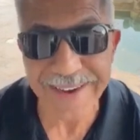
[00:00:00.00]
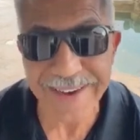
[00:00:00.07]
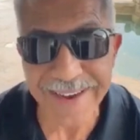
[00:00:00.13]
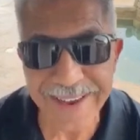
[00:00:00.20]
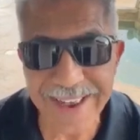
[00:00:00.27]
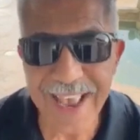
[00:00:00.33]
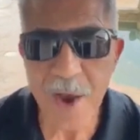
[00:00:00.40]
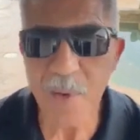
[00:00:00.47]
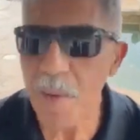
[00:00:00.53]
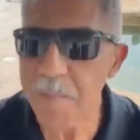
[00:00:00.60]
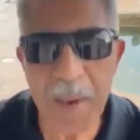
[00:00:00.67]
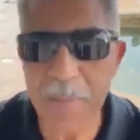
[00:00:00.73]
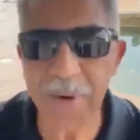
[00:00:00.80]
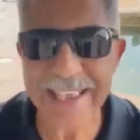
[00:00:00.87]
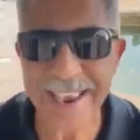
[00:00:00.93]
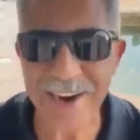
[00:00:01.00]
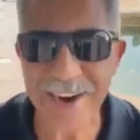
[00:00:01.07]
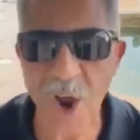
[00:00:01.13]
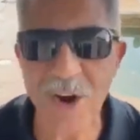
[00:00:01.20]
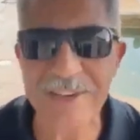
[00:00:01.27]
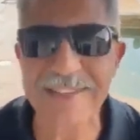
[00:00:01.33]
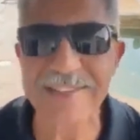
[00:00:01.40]
and honest and
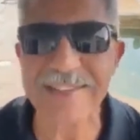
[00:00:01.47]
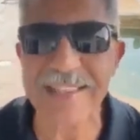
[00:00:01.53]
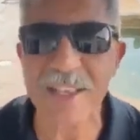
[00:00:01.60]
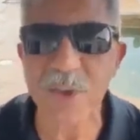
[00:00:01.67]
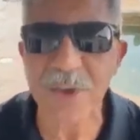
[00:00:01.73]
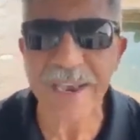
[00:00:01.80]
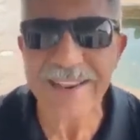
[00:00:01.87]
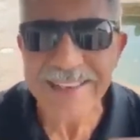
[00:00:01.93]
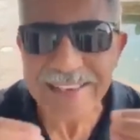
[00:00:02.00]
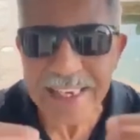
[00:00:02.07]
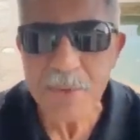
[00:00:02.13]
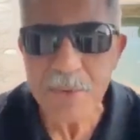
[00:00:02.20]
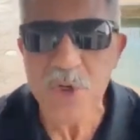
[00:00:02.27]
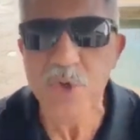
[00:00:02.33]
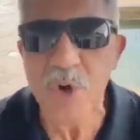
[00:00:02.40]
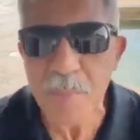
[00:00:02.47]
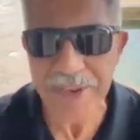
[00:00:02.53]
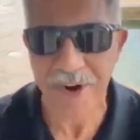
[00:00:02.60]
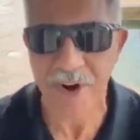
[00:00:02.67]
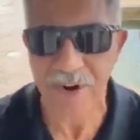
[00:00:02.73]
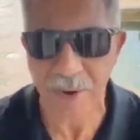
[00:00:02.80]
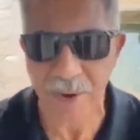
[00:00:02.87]
fair again while bringing back the
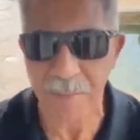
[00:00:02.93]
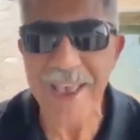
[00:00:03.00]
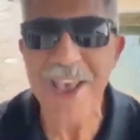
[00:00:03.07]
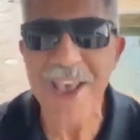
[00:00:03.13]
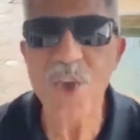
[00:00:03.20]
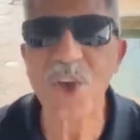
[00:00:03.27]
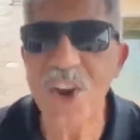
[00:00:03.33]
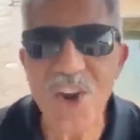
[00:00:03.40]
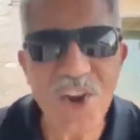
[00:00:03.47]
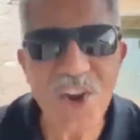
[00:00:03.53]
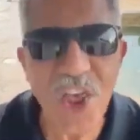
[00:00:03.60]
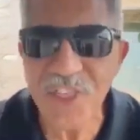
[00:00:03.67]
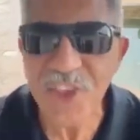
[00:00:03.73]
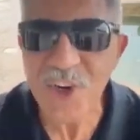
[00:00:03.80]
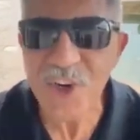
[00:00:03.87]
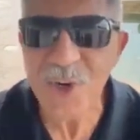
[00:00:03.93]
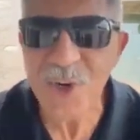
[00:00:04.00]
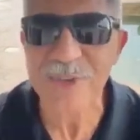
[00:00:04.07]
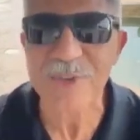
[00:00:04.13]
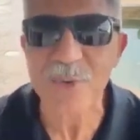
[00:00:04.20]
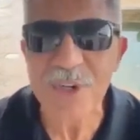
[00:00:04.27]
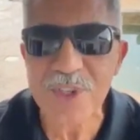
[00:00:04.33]
true walkaway
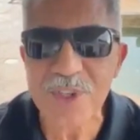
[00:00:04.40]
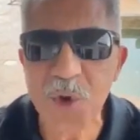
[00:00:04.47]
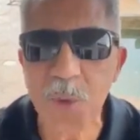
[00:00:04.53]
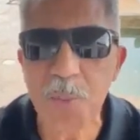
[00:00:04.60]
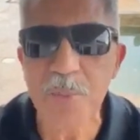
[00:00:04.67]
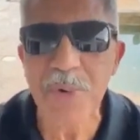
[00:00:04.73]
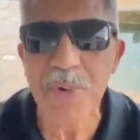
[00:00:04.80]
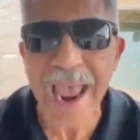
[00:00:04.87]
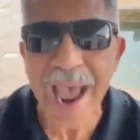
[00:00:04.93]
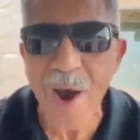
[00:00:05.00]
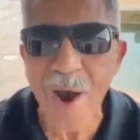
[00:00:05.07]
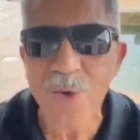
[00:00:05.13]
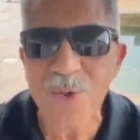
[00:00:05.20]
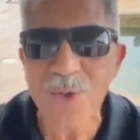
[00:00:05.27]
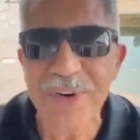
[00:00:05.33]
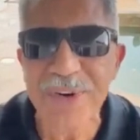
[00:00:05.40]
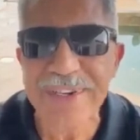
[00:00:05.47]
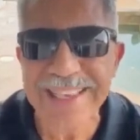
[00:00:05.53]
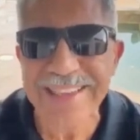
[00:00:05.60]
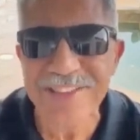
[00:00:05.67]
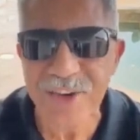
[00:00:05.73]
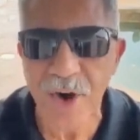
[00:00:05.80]
residual income. Love you all and
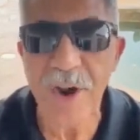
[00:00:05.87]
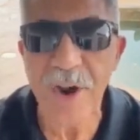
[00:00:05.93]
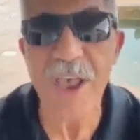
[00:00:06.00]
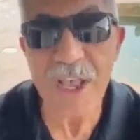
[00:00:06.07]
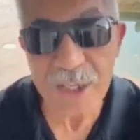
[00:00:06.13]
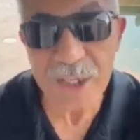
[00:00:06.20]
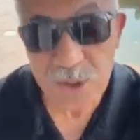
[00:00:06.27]
see you tomorrow night.